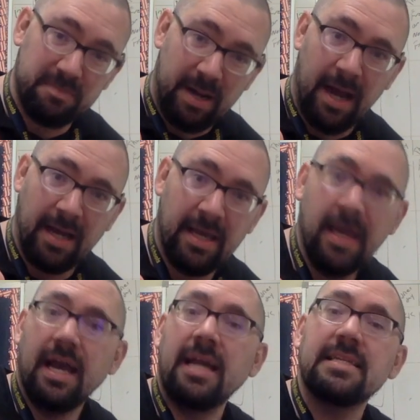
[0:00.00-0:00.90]
buy,
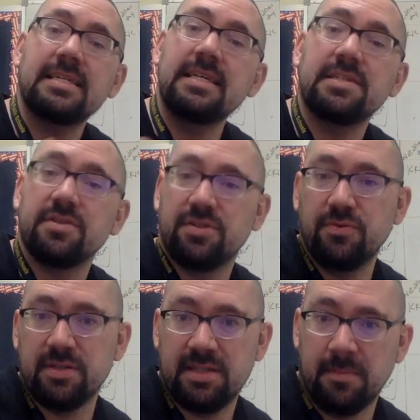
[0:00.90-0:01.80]
and it's easier
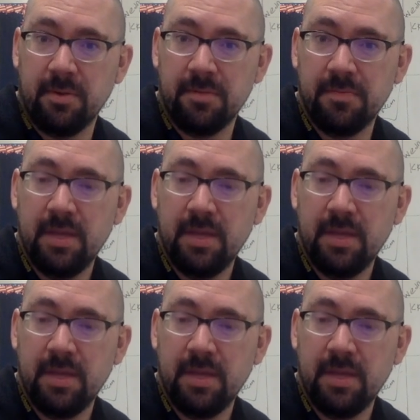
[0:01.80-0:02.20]
to assemble.